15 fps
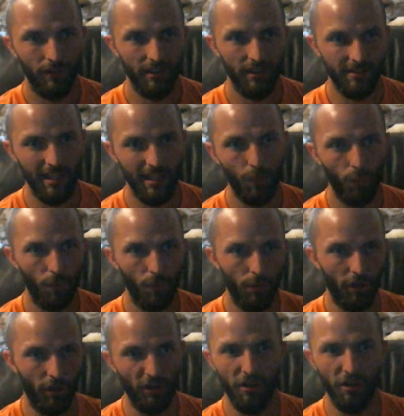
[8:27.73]
the
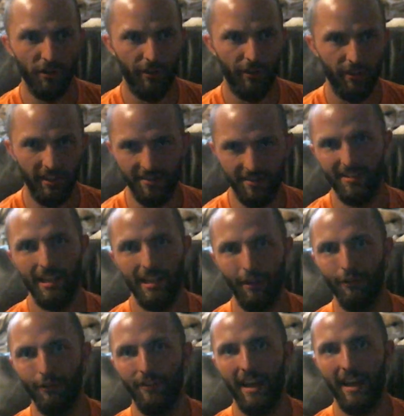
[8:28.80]
Earth itself had a
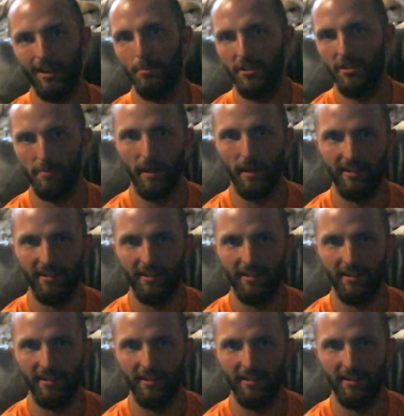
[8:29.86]
perspective.